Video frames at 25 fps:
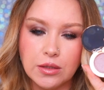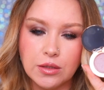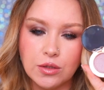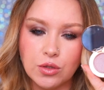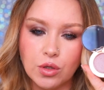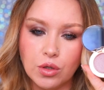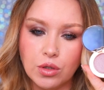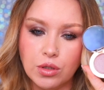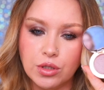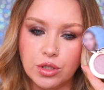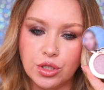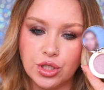
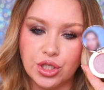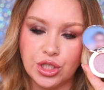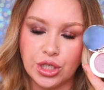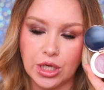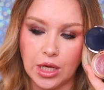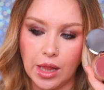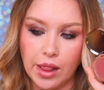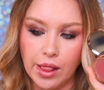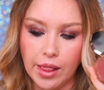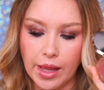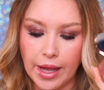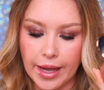not
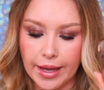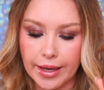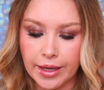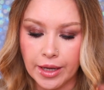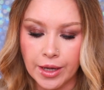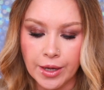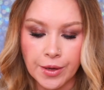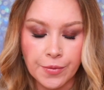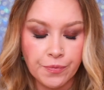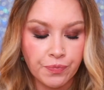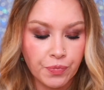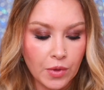
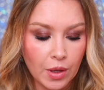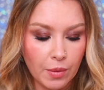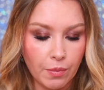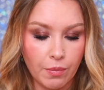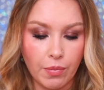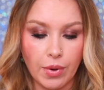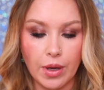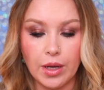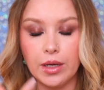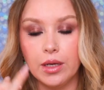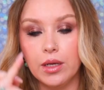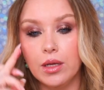gel-like,
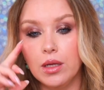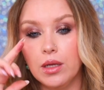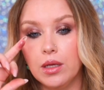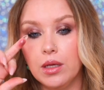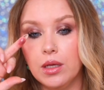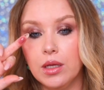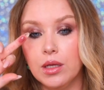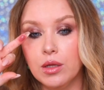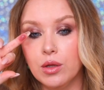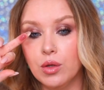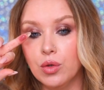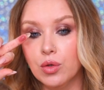but
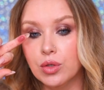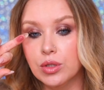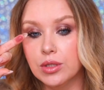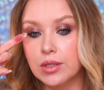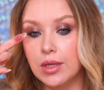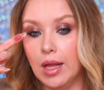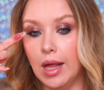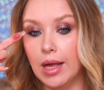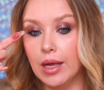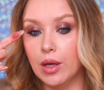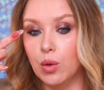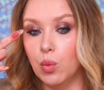it
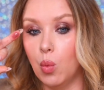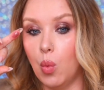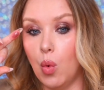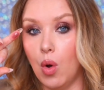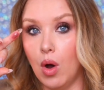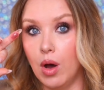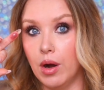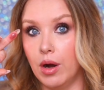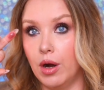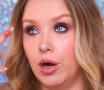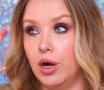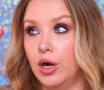looks like
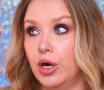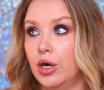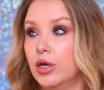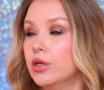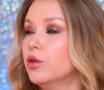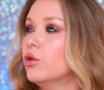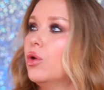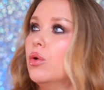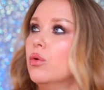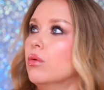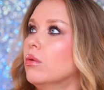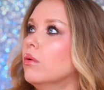water.
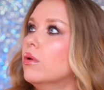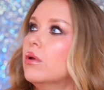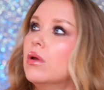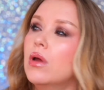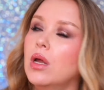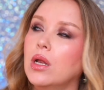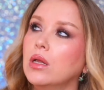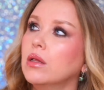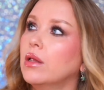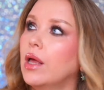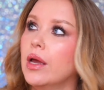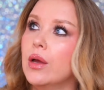No,
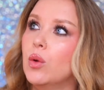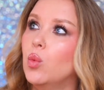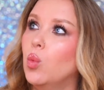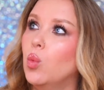not like